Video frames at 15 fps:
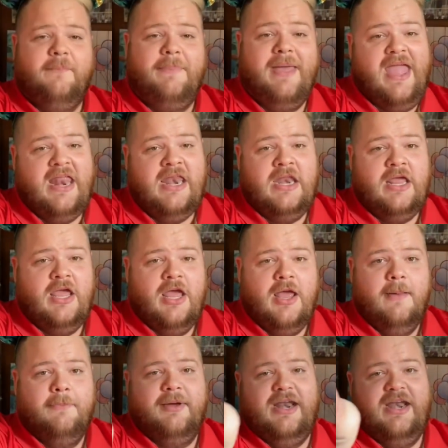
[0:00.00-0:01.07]
pin,
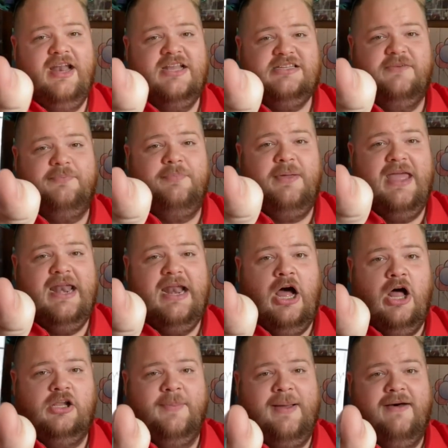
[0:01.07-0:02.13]
but it is a pin
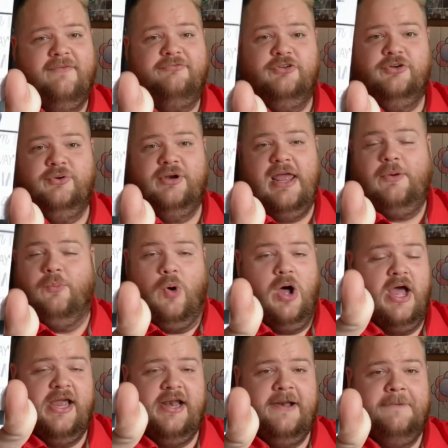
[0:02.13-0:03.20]
all about food and
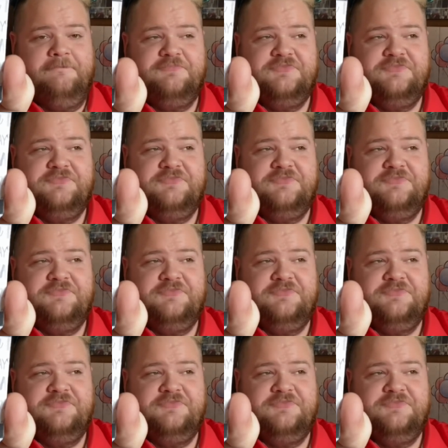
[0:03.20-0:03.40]
wine.